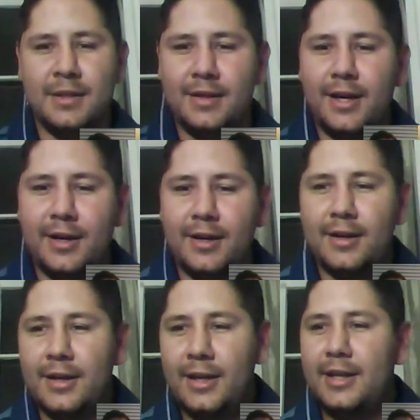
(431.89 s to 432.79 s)
Yeah,
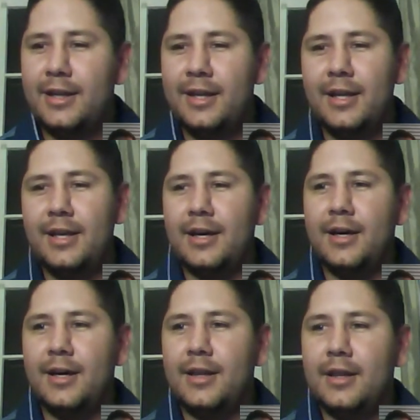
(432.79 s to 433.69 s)
he
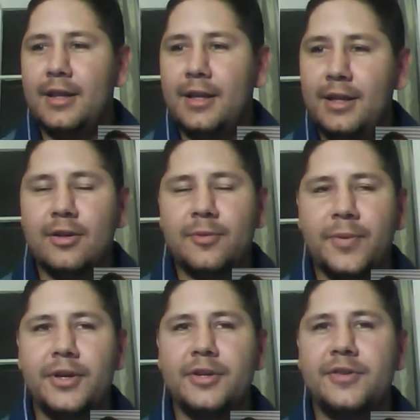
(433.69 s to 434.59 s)
looked
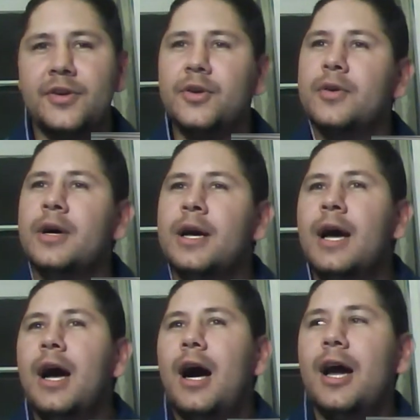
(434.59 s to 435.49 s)
pretty good too.
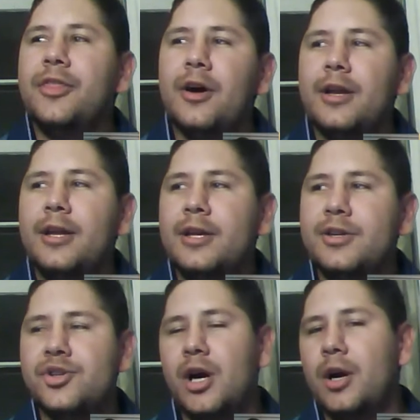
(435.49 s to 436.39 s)
I thought his
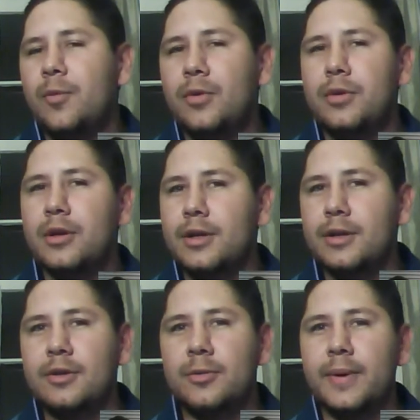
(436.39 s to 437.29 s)
shot would look a
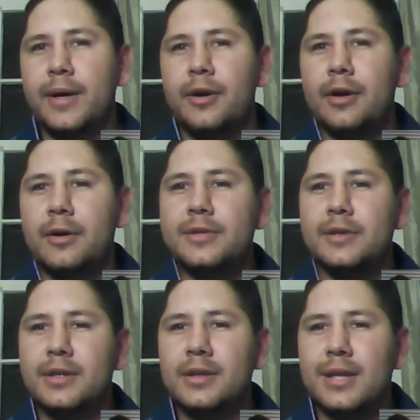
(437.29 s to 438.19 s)
little better. I was a
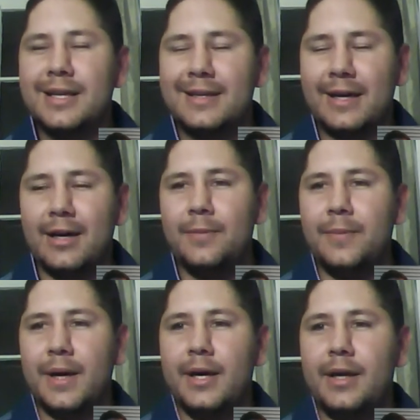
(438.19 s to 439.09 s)
little let down
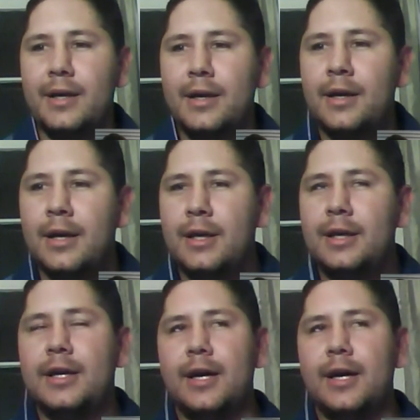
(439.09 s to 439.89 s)
by I'm